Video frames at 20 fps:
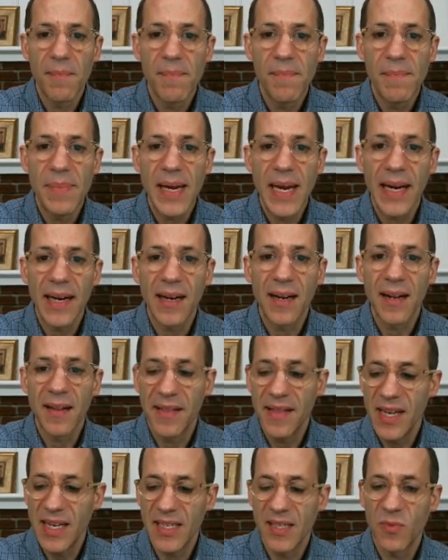pick
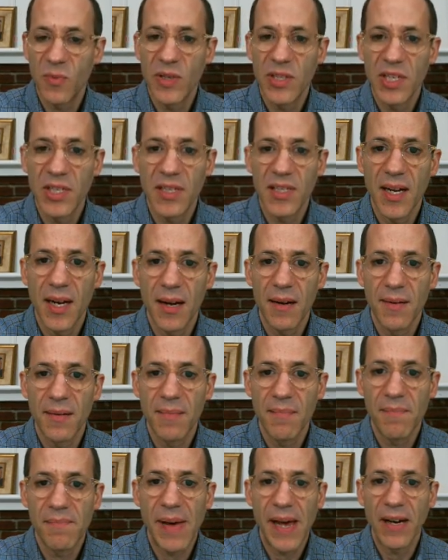this, which is
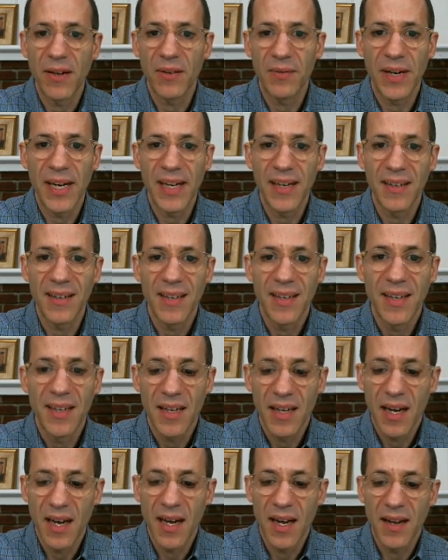better, right?
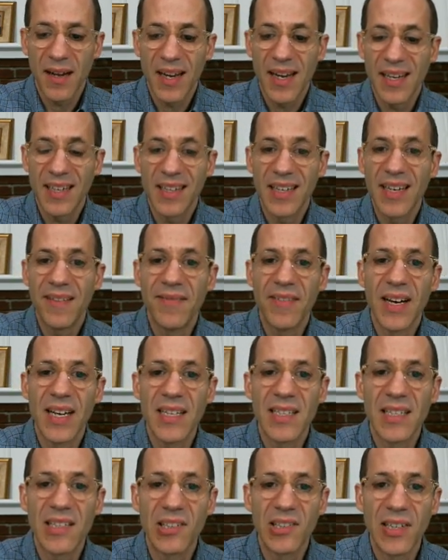And give
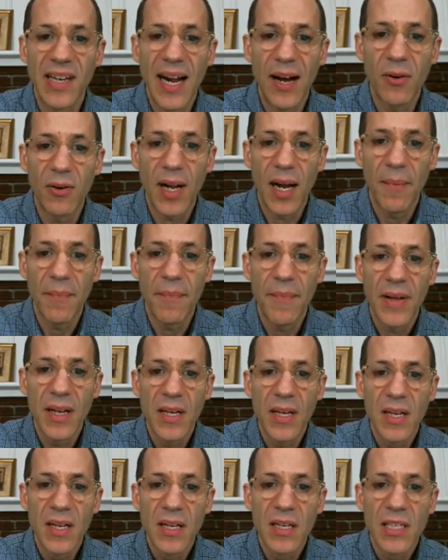us the good outcome.
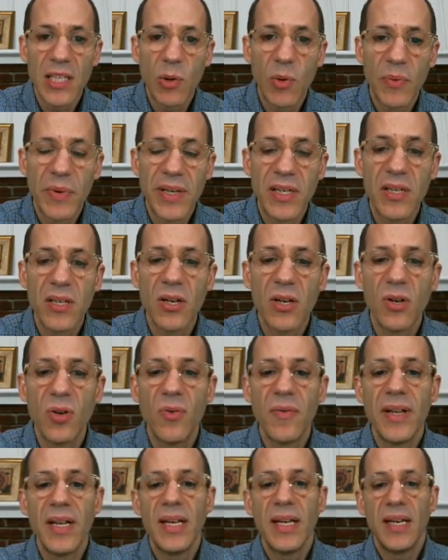So what we do
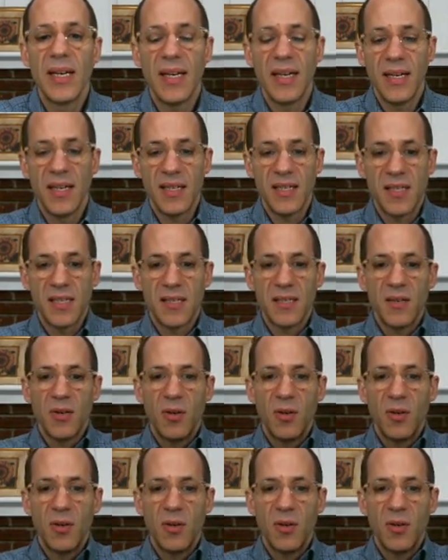is